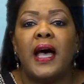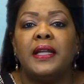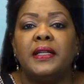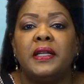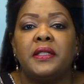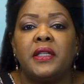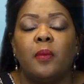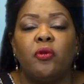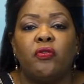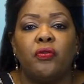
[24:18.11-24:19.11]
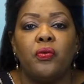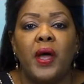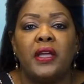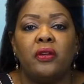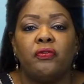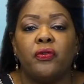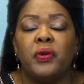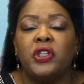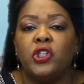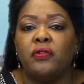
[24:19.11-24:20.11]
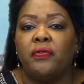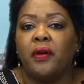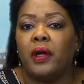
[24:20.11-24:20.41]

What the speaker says: ideas come to fruition